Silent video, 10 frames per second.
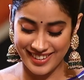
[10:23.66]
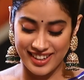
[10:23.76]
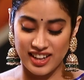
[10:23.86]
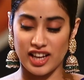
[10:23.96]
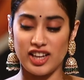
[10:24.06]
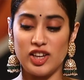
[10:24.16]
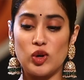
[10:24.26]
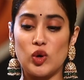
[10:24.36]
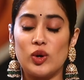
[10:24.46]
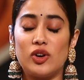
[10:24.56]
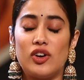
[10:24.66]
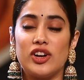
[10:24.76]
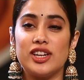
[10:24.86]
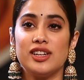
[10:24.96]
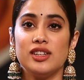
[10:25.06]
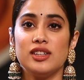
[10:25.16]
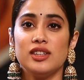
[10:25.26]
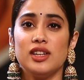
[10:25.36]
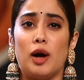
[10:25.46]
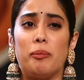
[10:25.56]
Ayyo or
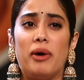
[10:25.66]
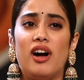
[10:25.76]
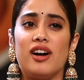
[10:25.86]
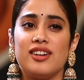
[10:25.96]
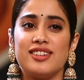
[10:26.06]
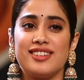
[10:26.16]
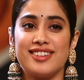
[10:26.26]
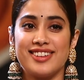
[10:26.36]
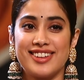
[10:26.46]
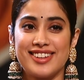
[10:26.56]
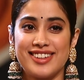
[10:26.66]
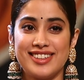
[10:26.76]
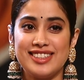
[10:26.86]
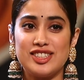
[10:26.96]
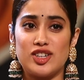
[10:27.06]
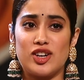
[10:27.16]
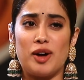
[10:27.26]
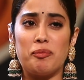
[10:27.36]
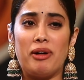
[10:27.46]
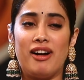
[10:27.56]
Abba or
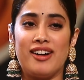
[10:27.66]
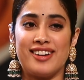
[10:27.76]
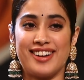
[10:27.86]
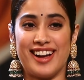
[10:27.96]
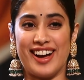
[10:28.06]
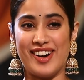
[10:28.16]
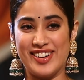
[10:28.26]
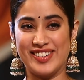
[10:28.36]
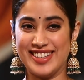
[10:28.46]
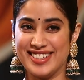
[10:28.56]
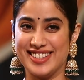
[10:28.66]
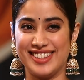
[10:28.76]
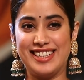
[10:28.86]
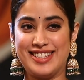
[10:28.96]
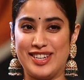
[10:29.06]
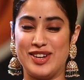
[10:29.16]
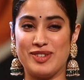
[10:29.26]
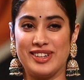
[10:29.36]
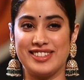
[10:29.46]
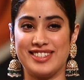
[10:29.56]
Amma. Always these 3
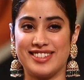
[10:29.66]
words.